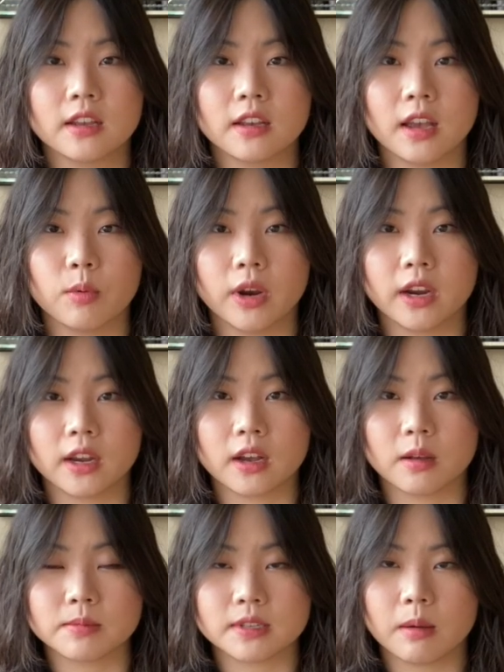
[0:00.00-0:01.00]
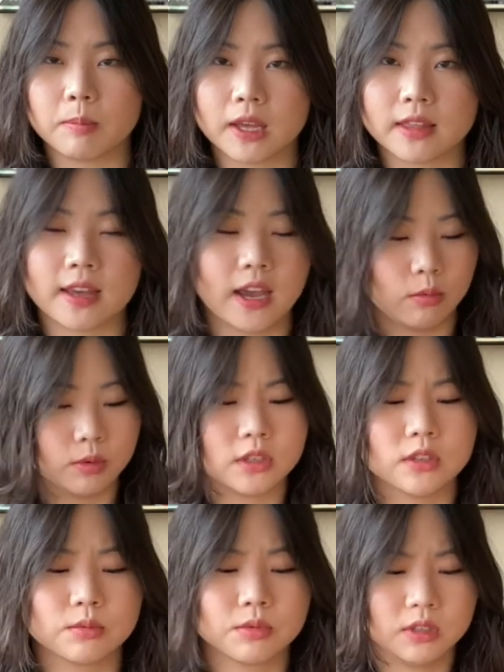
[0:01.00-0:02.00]
where it comes up like that, which
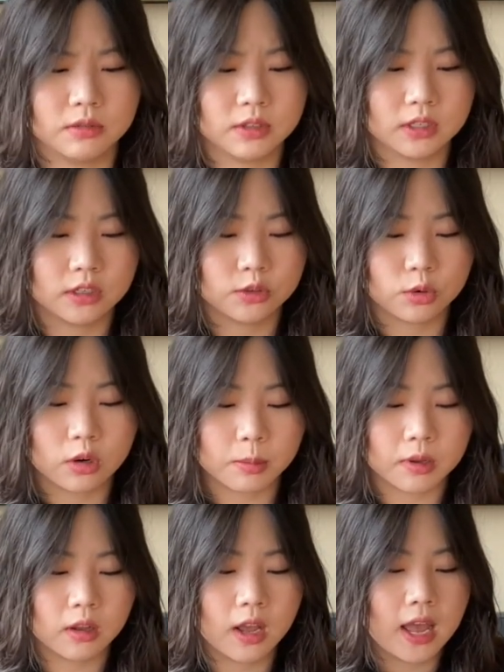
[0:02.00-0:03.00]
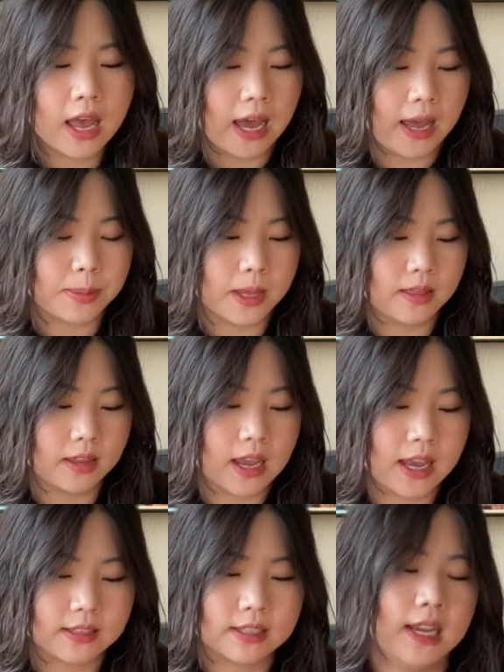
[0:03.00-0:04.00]
is really, really adorable. And then the
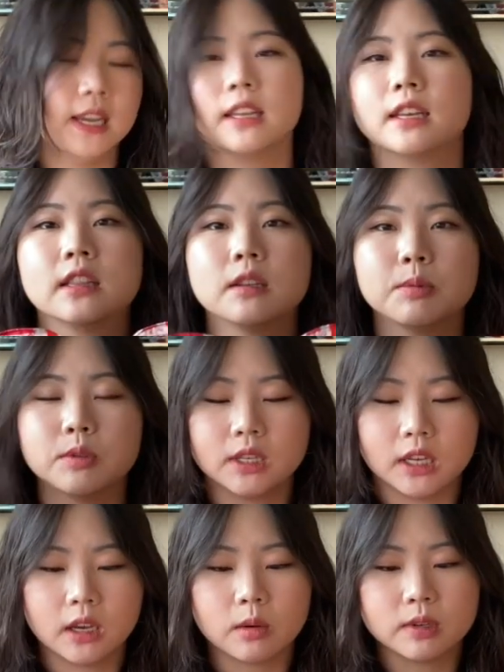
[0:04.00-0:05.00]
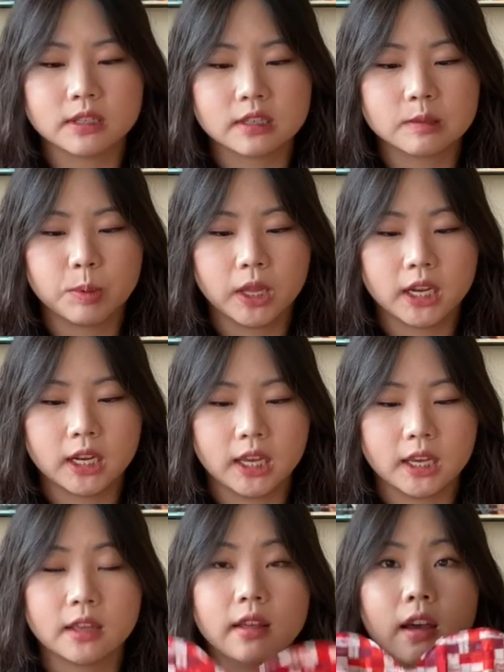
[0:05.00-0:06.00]
essay in the boutique was
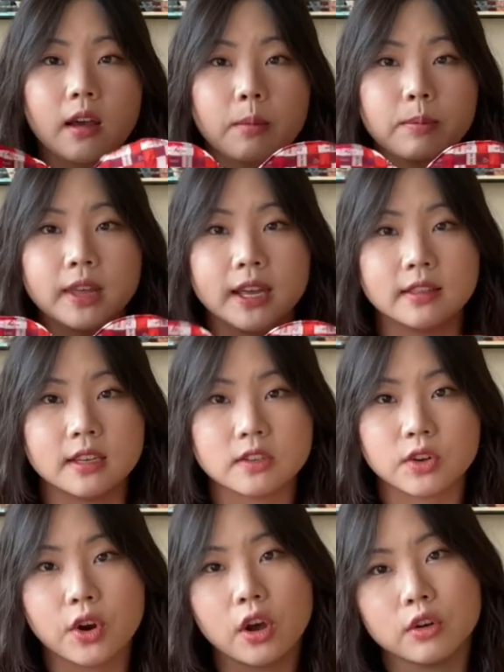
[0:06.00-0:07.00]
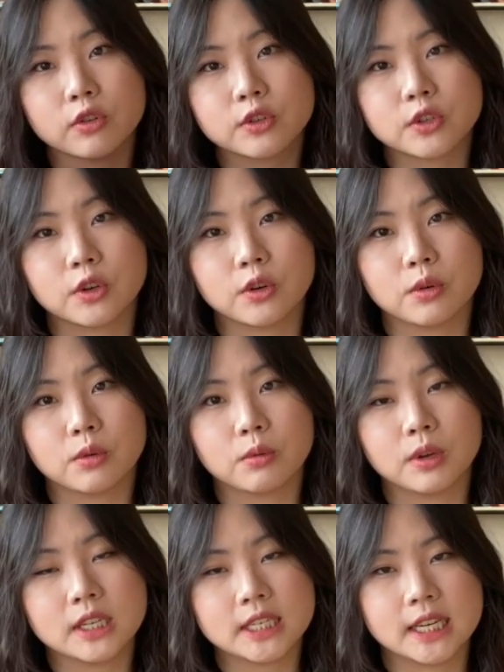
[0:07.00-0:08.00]
explaining that these are also
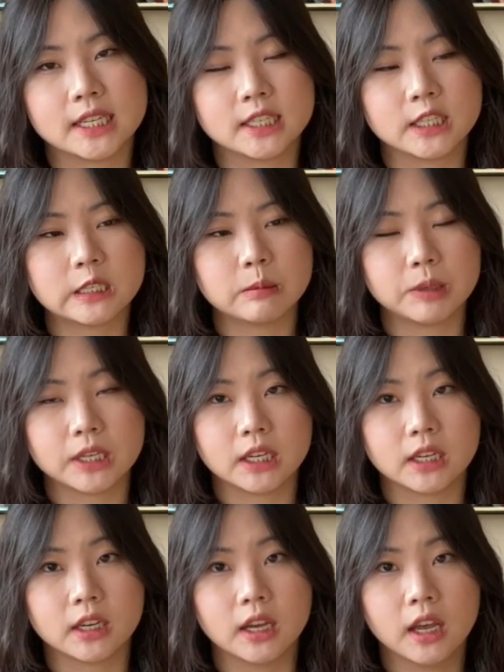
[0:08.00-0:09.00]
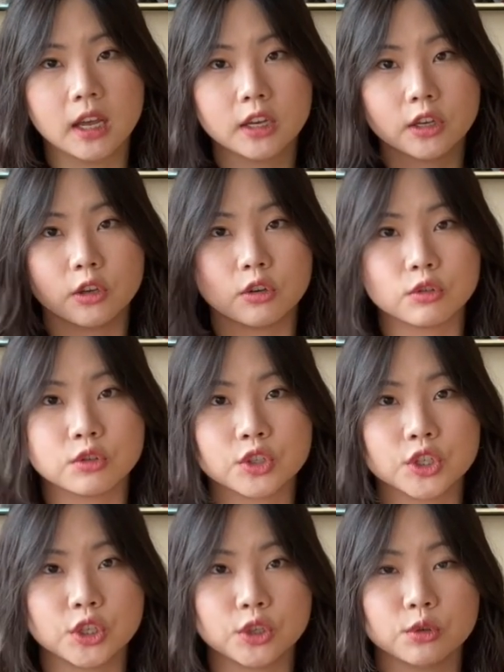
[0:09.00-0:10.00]
intended to be used
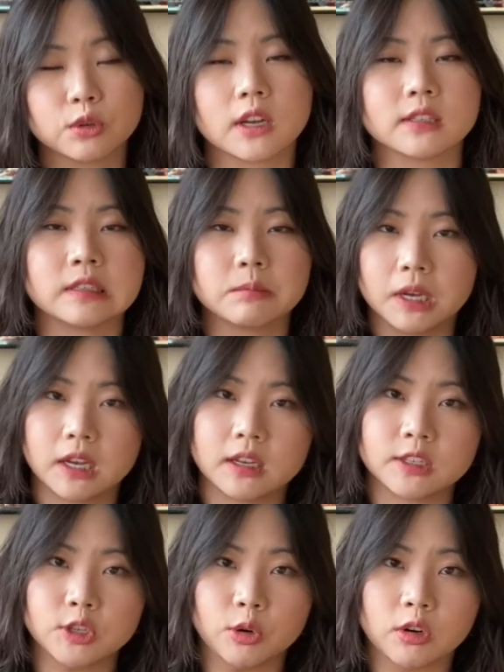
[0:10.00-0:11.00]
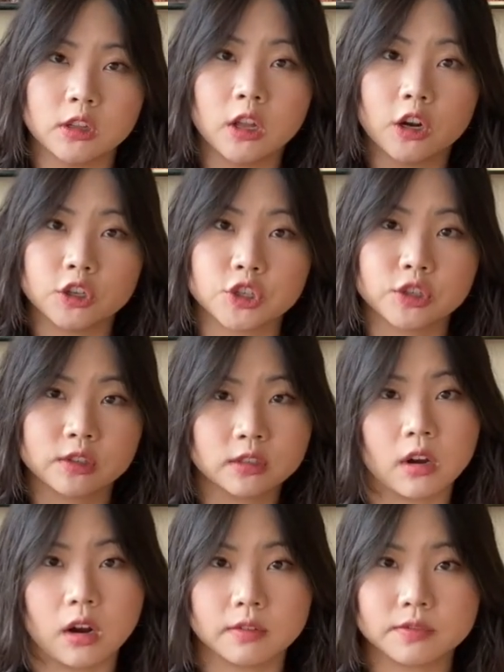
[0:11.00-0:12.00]
to customize your larger
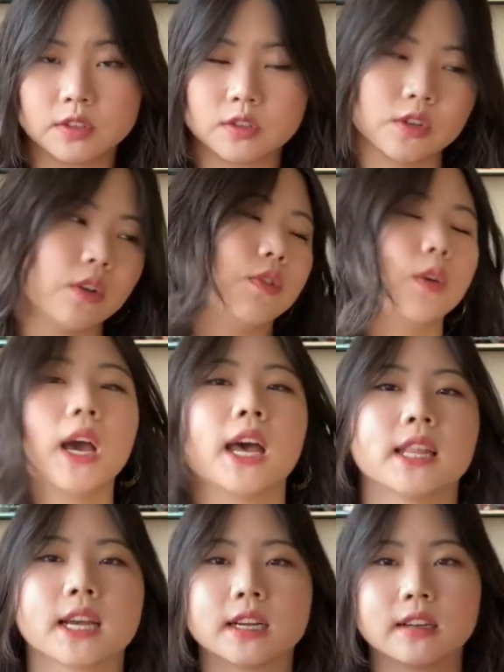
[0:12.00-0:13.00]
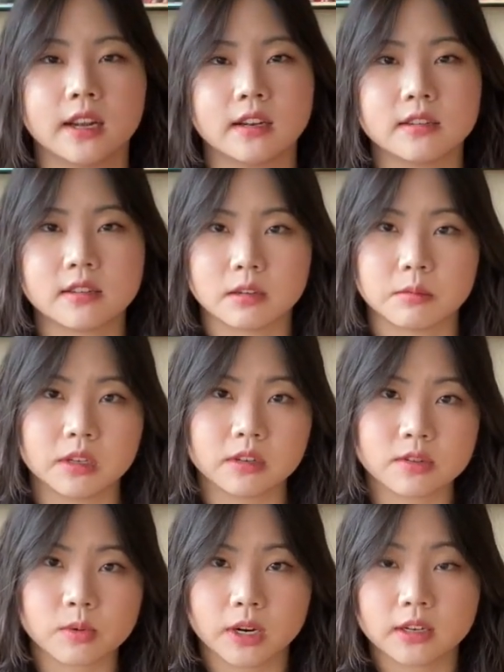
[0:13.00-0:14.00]
scarves. So if you had like a 90 centimeter
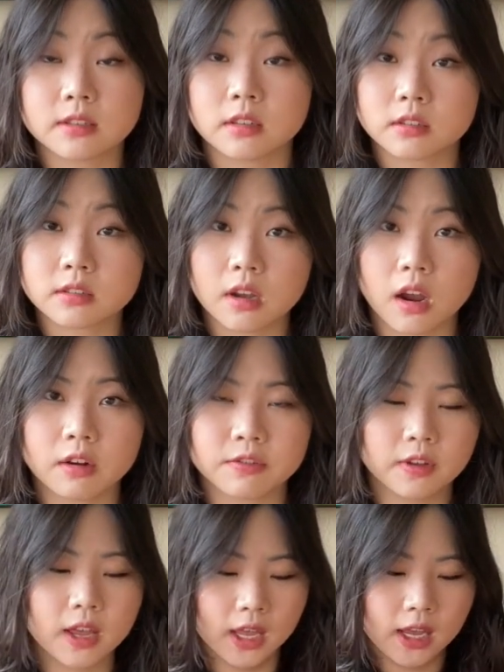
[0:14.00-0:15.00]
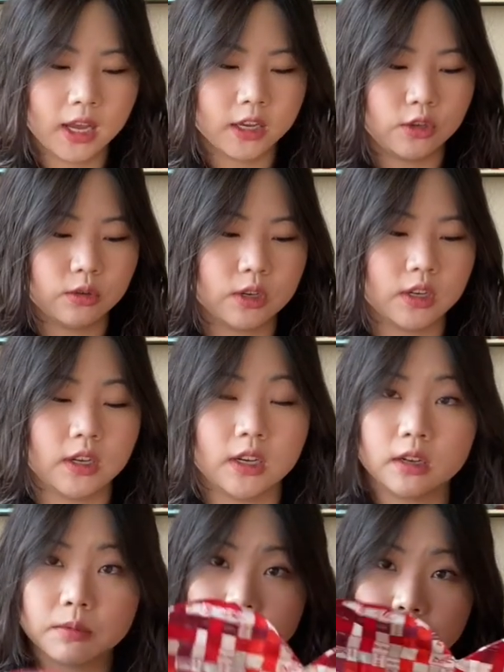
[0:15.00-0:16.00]
square silk scarf, you could